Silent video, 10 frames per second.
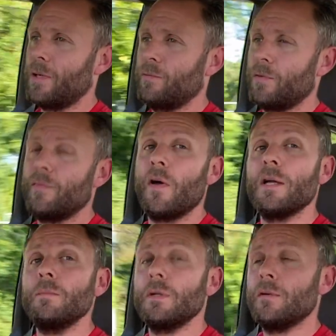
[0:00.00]
of
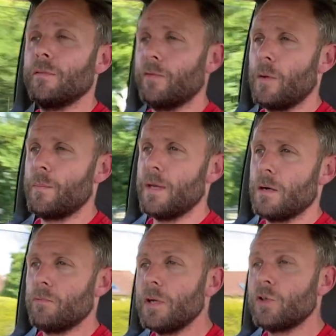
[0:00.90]
refinement from the
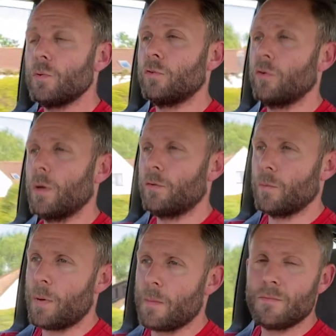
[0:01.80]
original Toyota
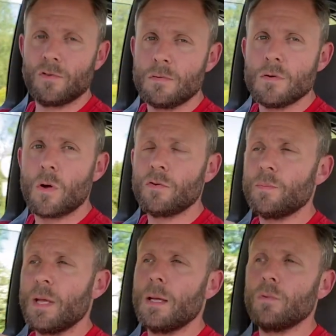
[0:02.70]
pump to not
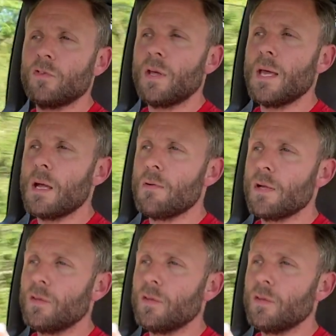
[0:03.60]
be able to hear it